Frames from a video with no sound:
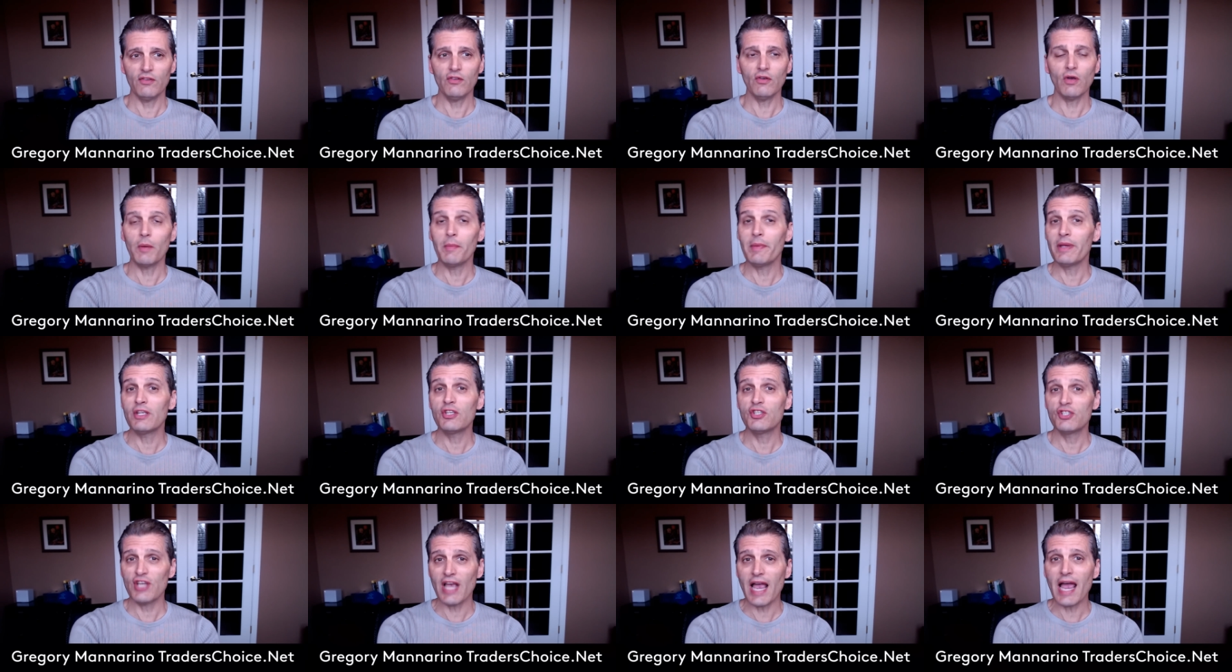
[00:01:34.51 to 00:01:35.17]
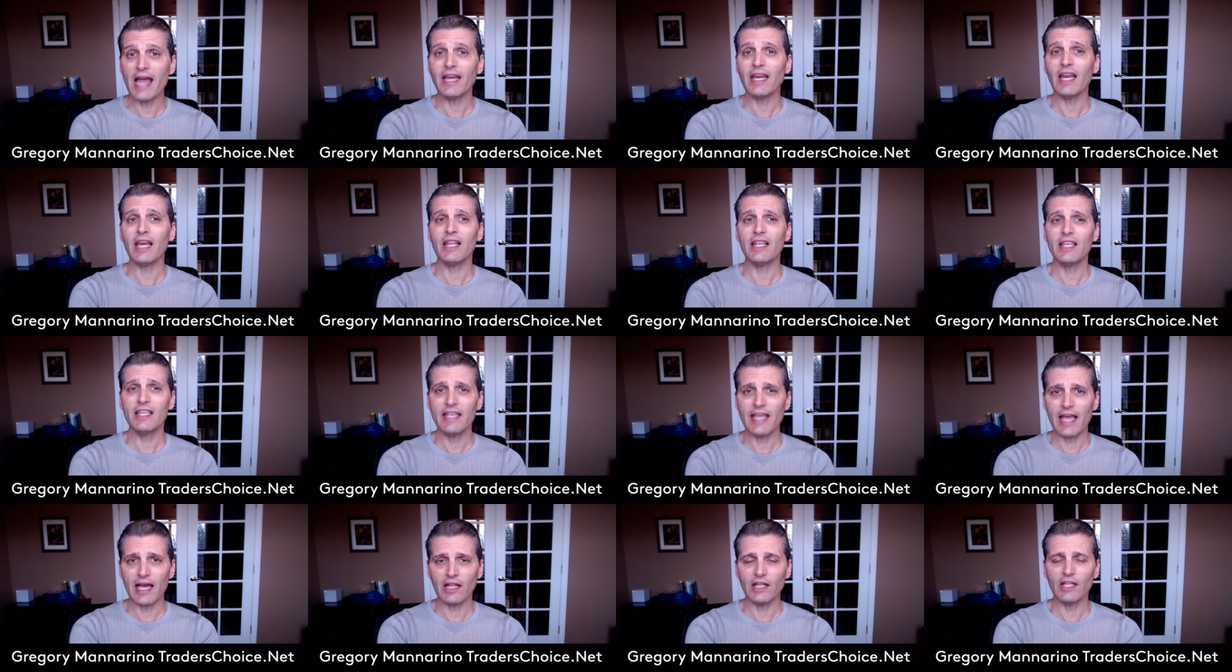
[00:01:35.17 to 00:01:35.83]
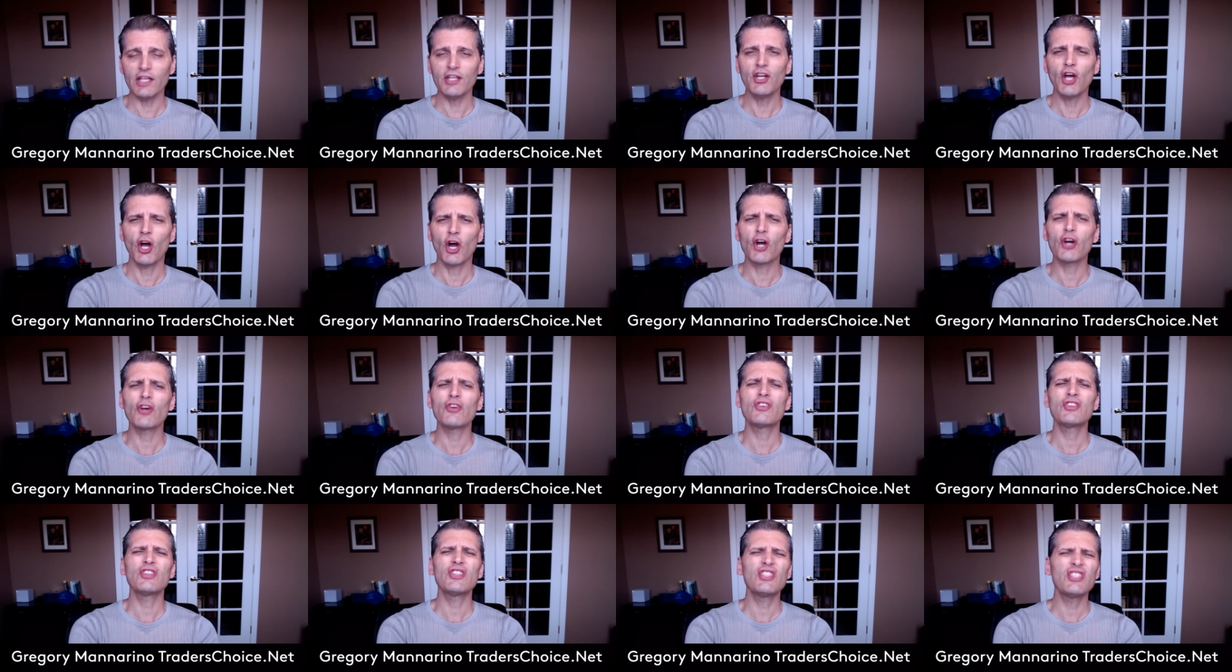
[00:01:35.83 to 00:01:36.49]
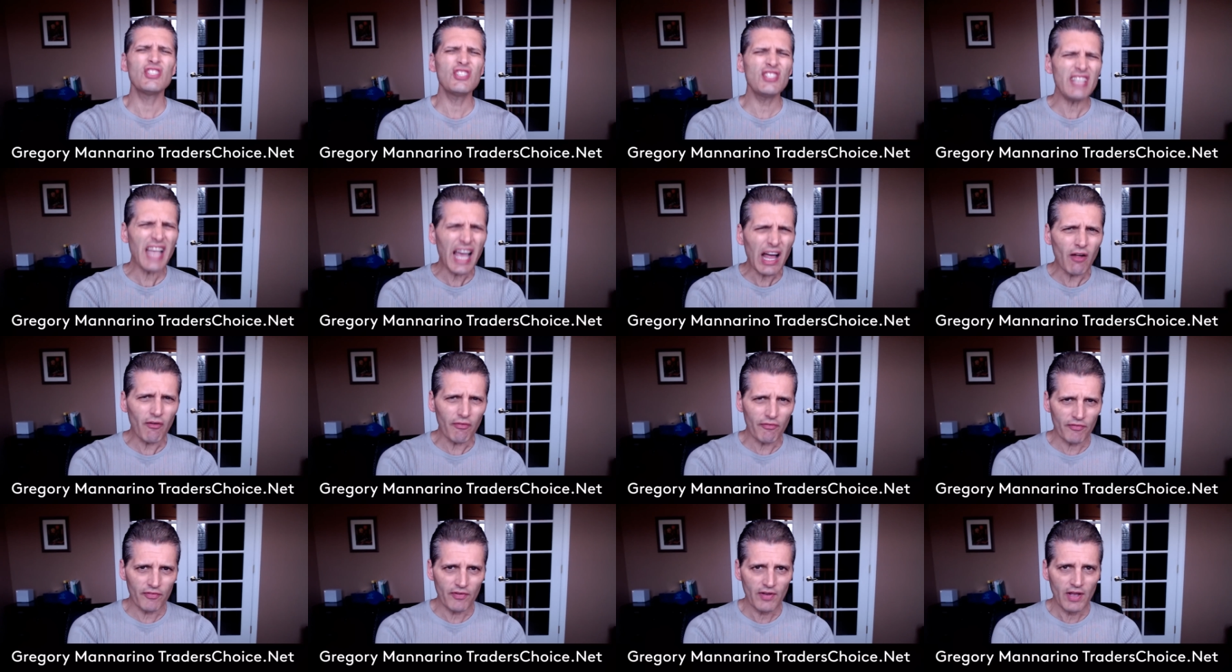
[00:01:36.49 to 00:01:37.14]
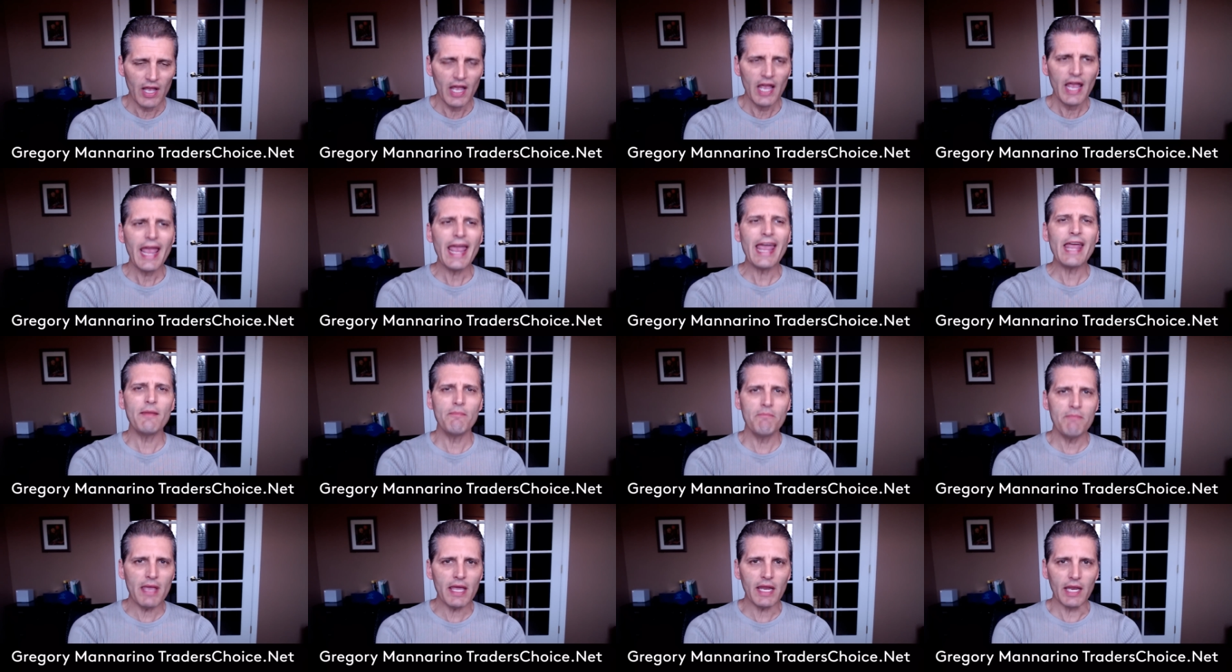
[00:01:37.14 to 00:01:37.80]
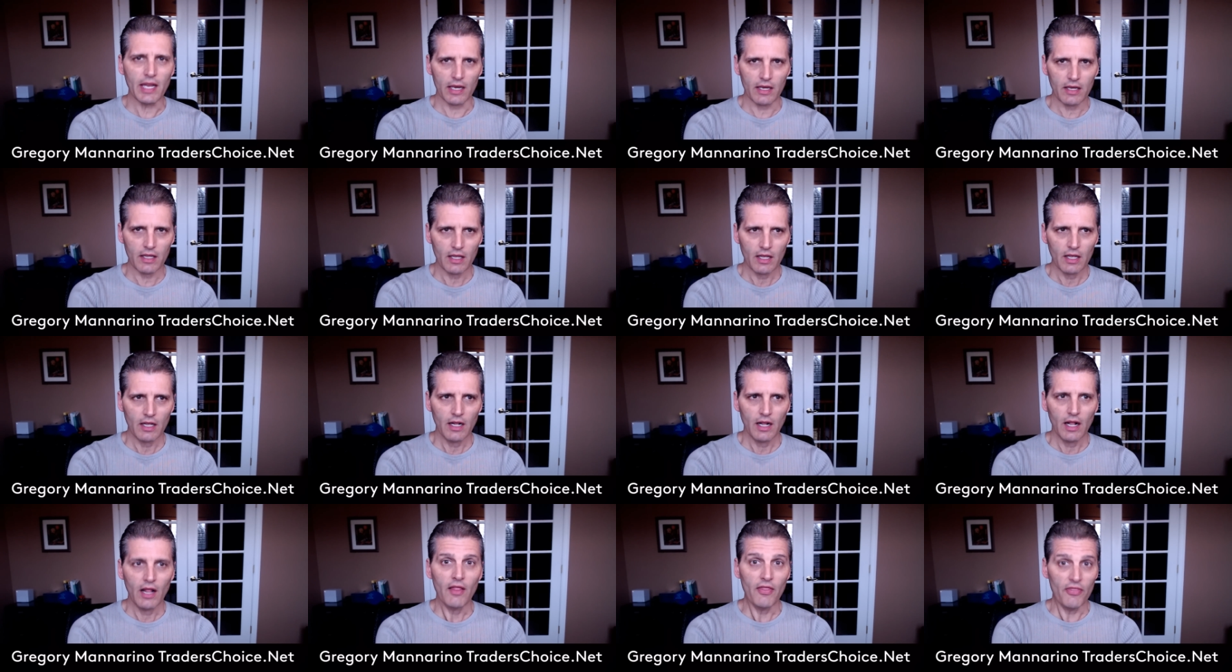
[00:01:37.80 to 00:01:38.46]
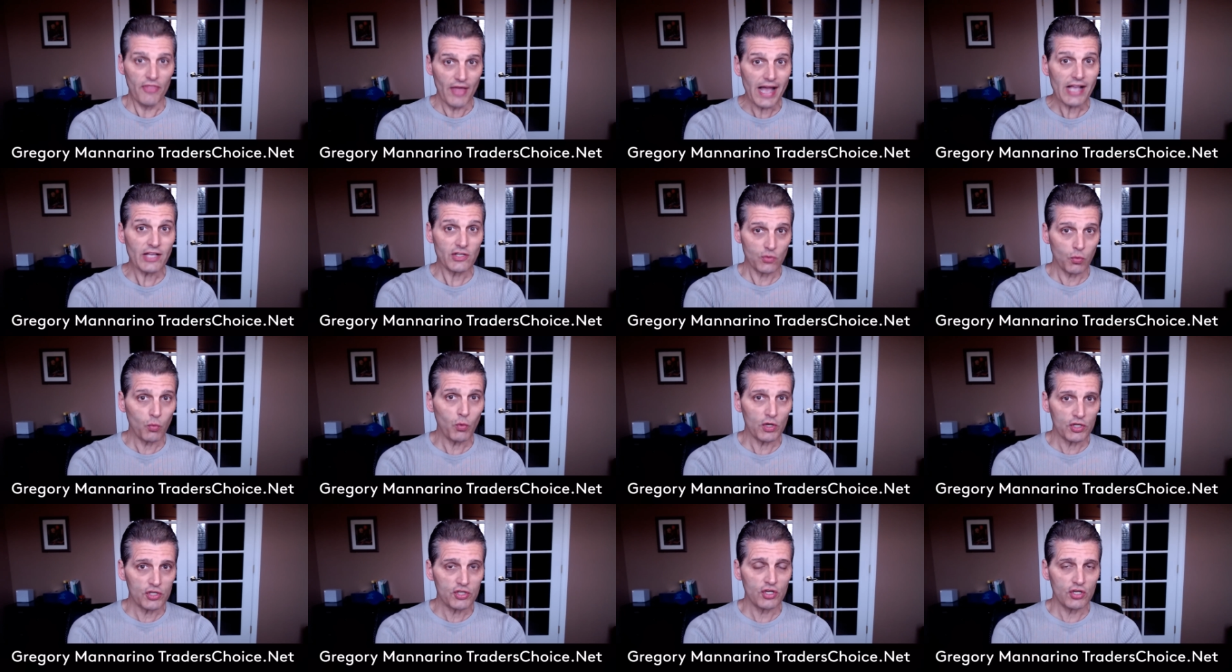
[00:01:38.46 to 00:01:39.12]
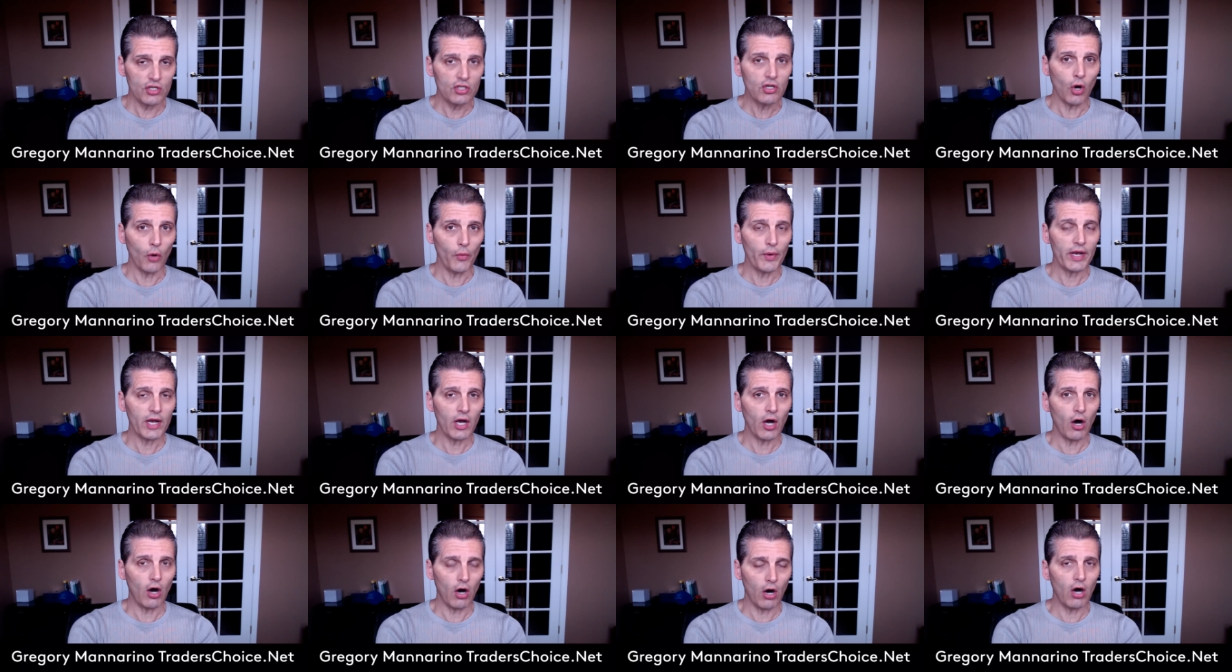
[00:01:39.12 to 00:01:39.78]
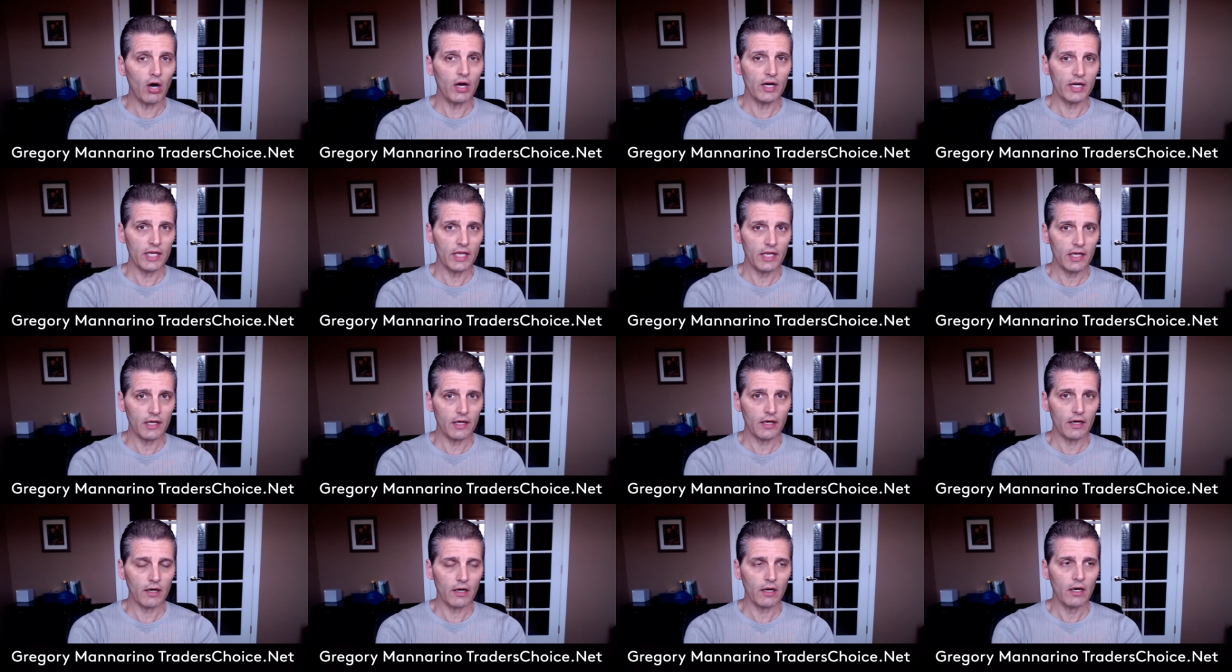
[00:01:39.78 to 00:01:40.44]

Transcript: I mean, Janet Yellen herself admitted that's what's going on here.